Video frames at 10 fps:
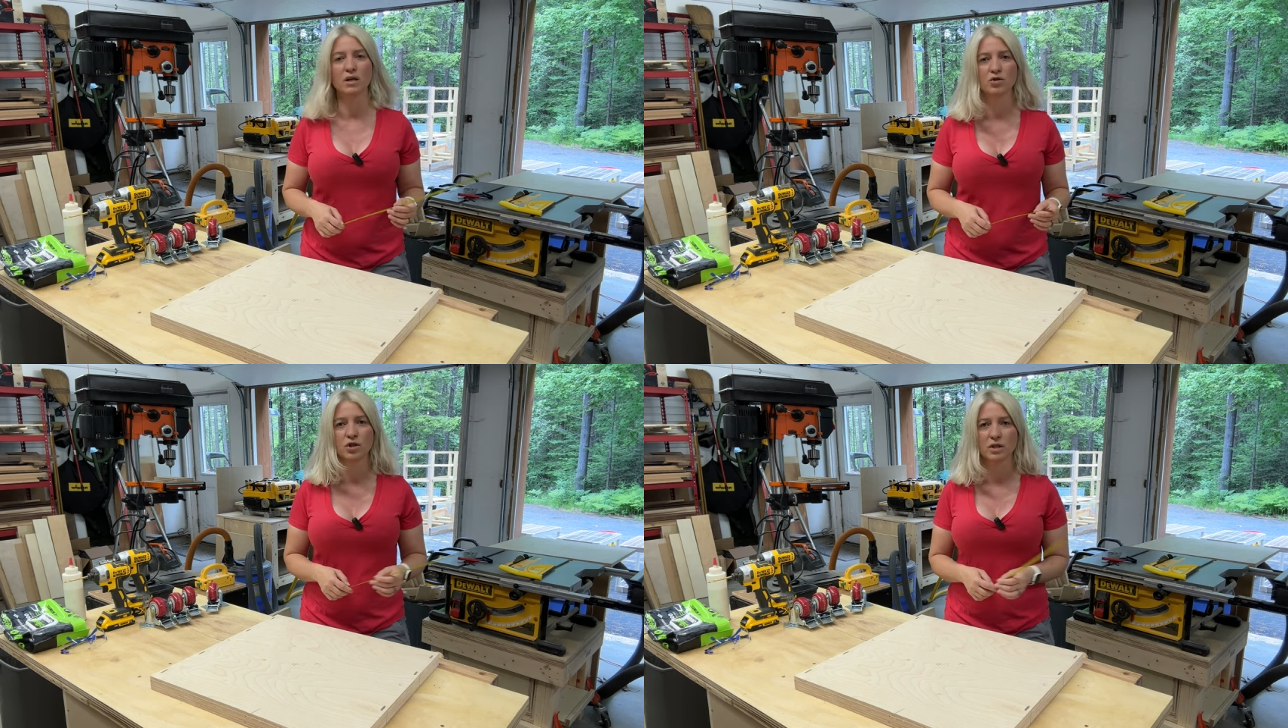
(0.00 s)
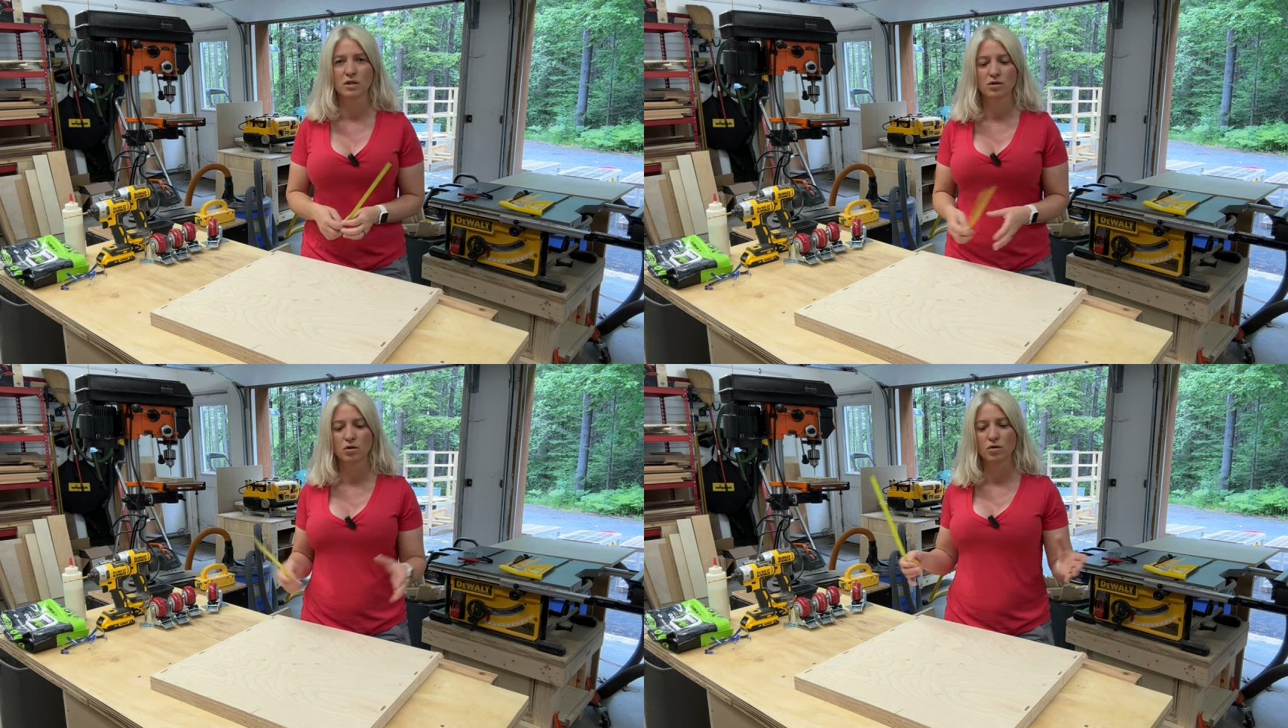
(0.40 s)
inches.
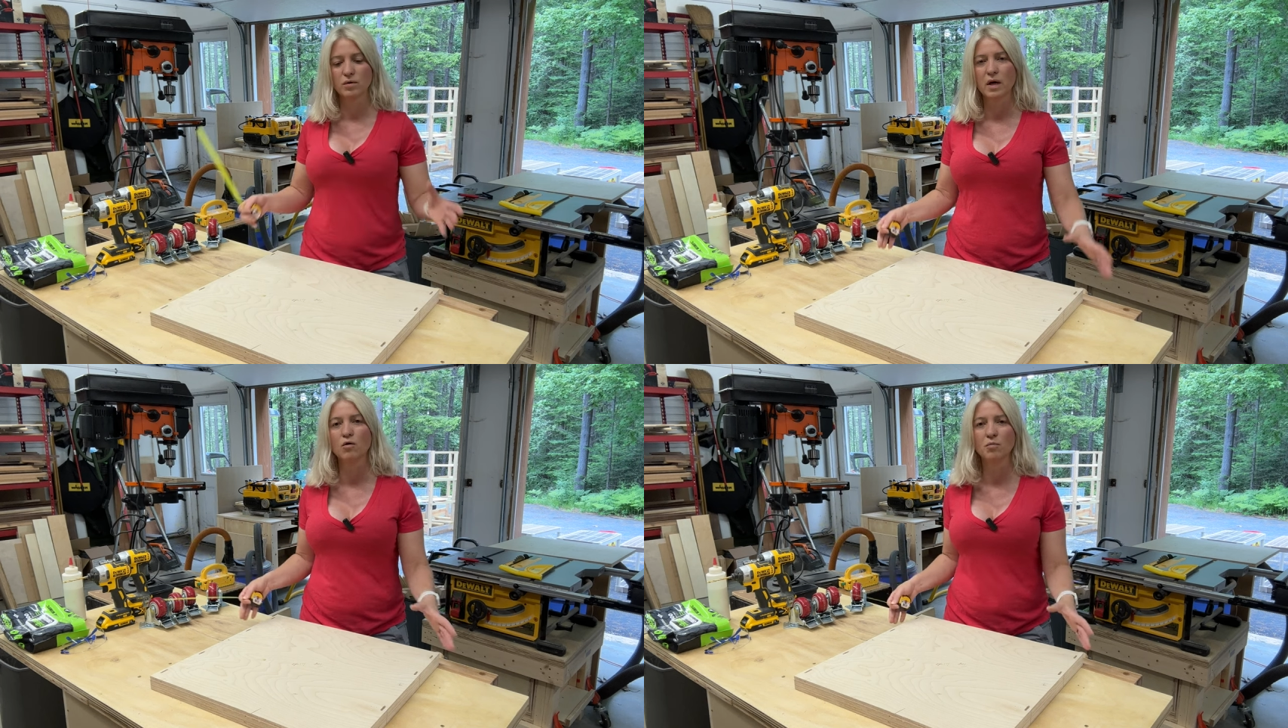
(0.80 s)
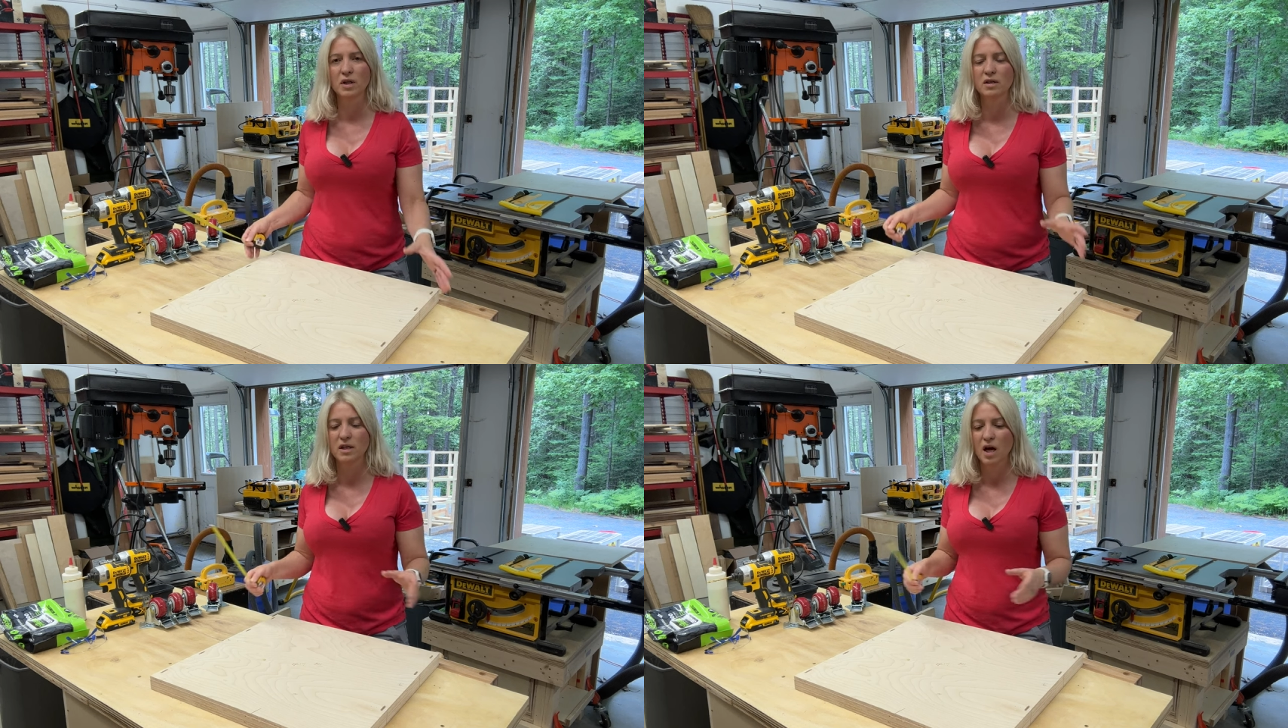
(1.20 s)
So that would be
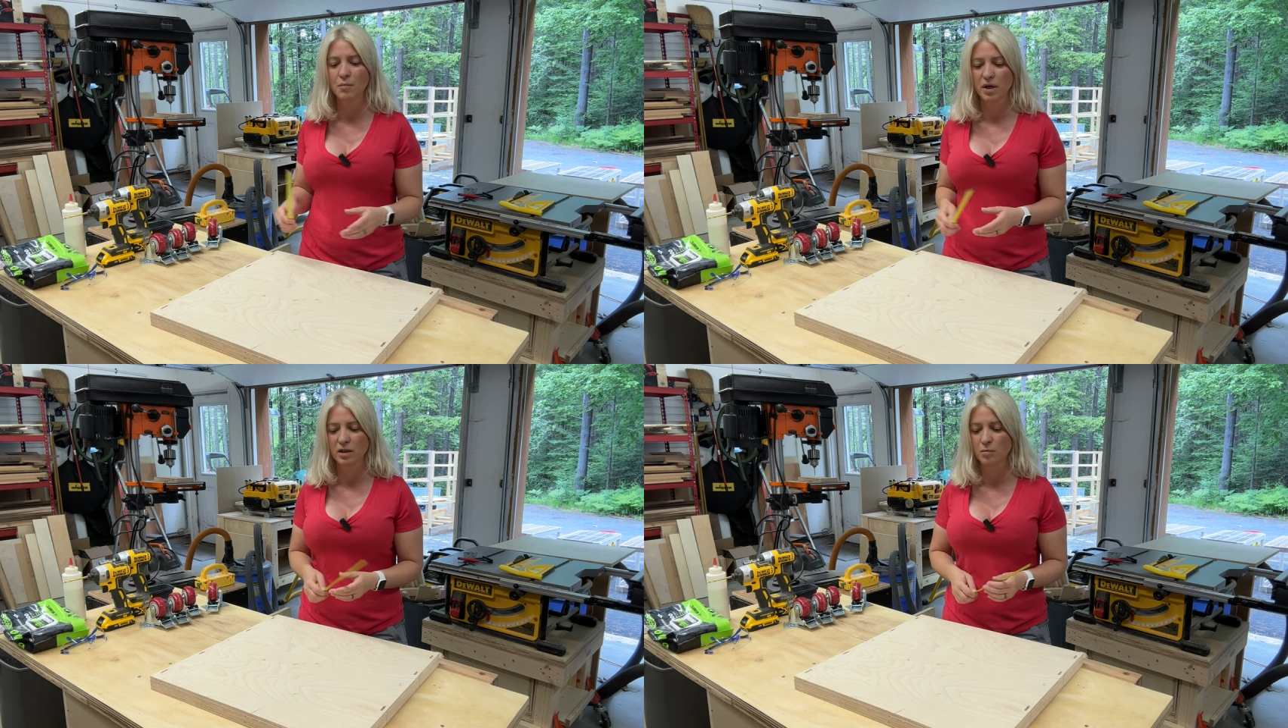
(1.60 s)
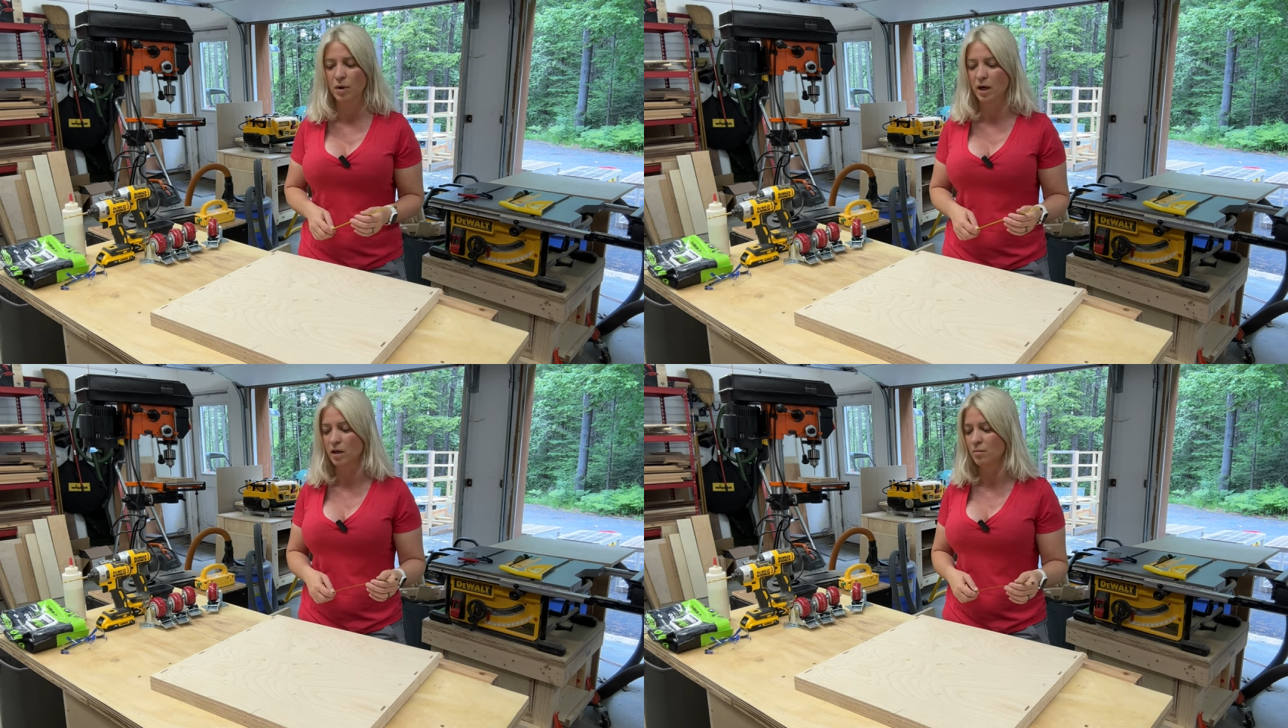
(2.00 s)
the top and the
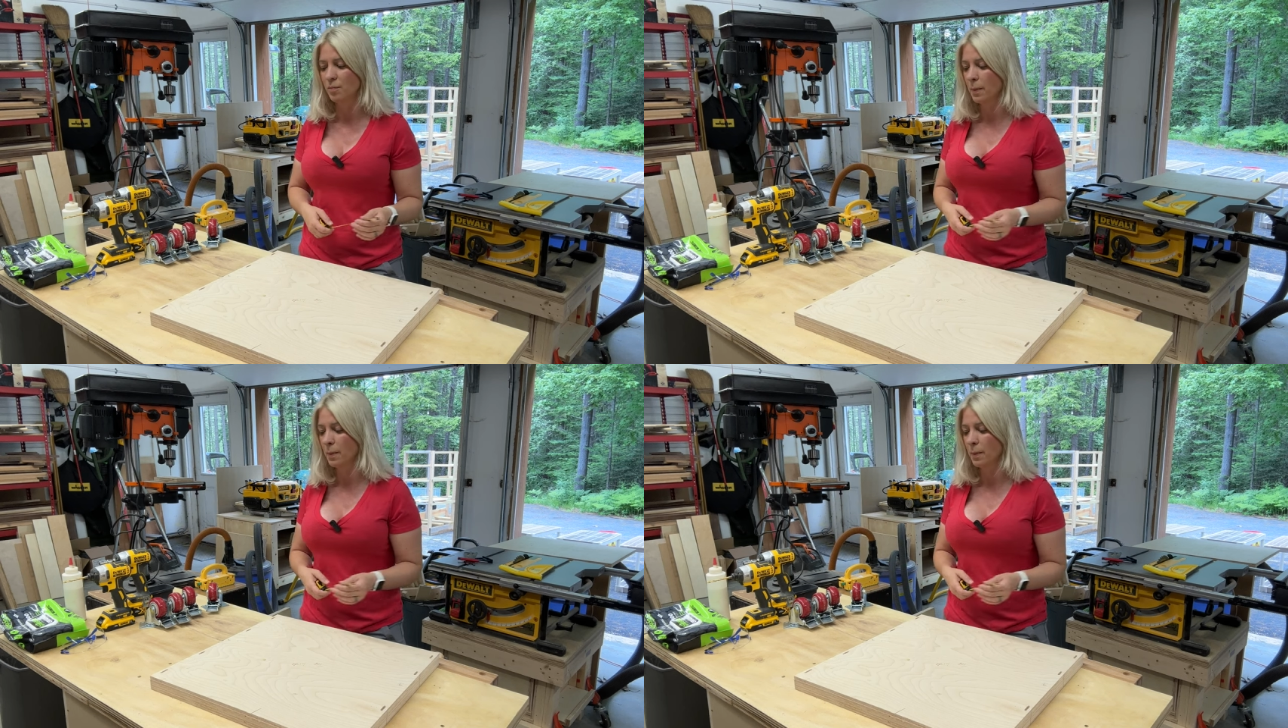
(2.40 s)
bottom.